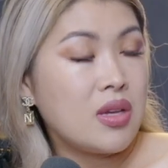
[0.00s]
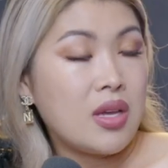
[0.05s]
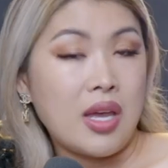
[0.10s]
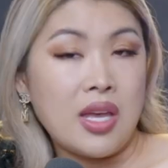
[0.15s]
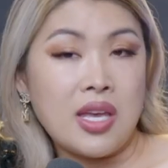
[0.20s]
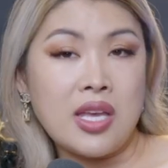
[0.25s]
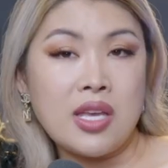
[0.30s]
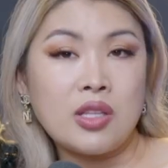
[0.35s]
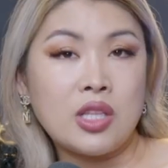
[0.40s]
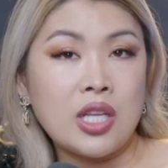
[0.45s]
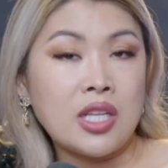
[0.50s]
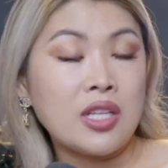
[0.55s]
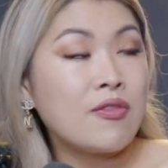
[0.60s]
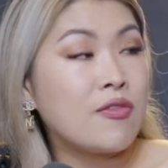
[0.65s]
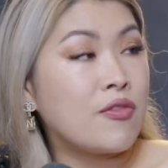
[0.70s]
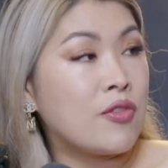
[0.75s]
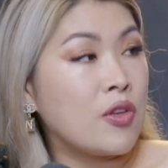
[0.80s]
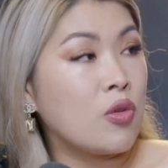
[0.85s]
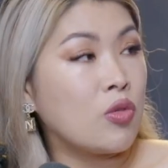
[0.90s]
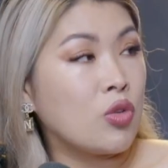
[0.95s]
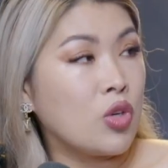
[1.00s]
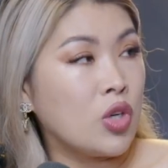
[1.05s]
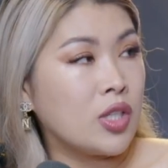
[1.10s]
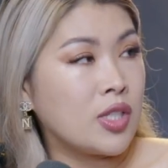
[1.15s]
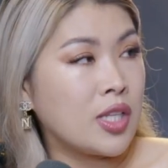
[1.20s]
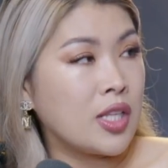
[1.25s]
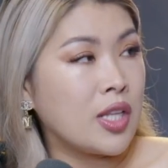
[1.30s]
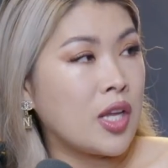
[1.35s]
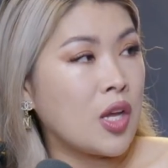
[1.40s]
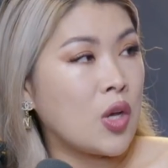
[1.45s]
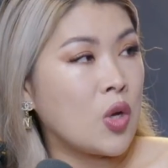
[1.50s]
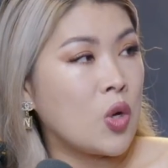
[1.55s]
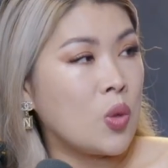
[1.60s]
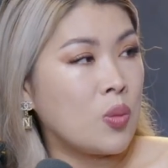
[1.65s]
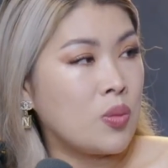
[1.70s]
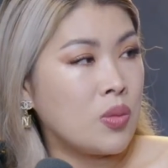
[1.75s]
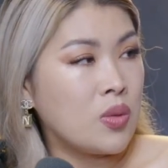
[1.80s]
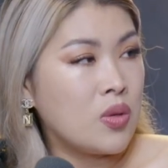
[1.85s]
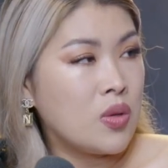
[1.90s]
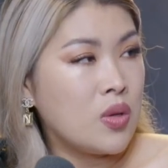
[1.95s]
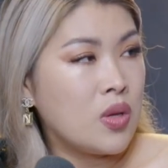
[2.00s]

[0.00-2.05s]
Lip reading: He doesn't feel good sitting at home.